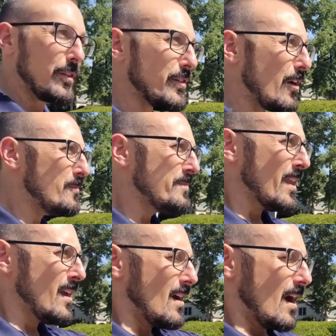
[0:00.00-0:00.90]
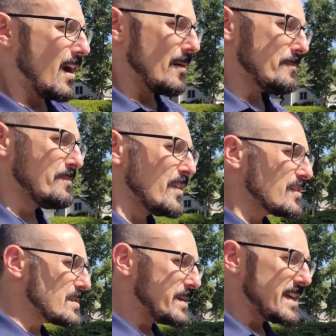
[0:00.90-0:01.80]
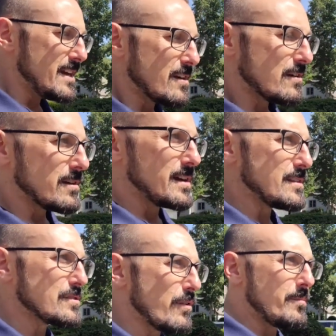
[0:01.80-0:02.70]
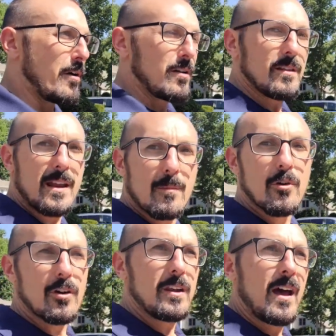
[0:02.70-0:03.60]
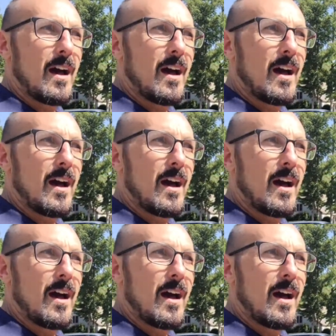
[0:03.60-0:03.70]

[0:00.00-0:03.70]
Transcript: So to be here in this great part of the neighborhood,